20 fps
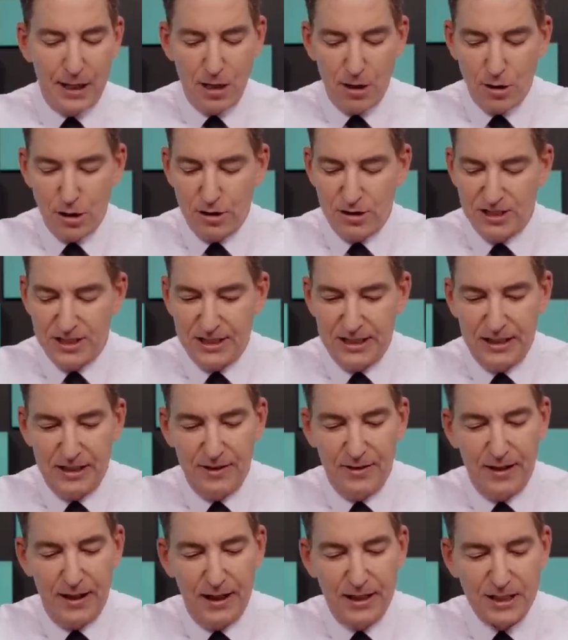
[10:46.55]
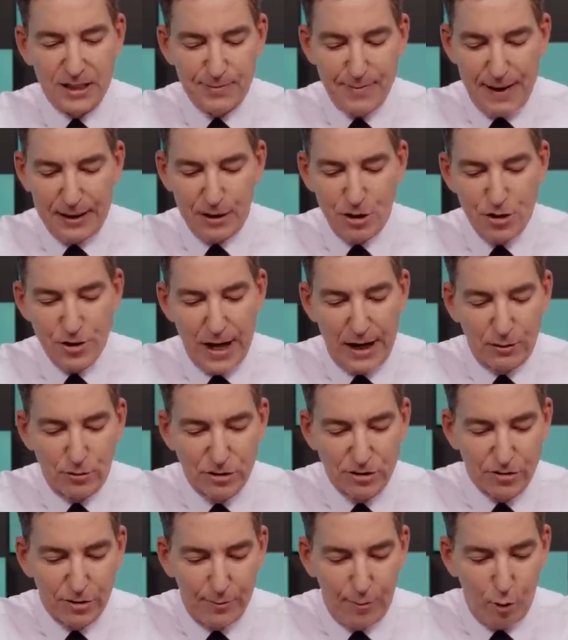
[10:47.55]
Here you see the inspector
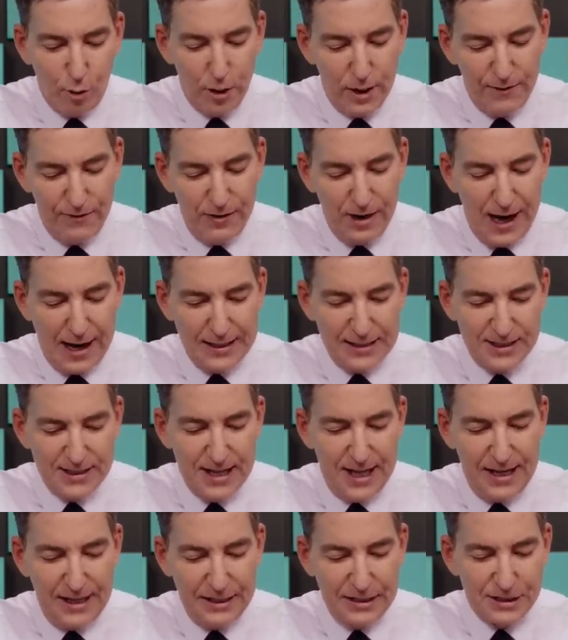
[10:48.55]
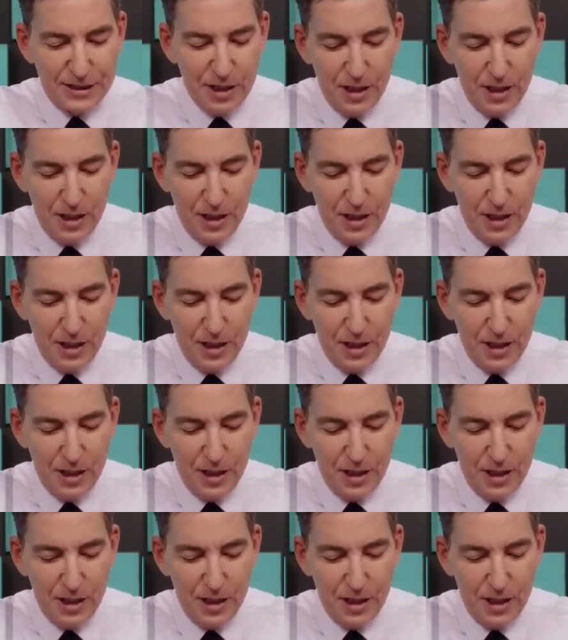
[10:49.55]
general's report of the United States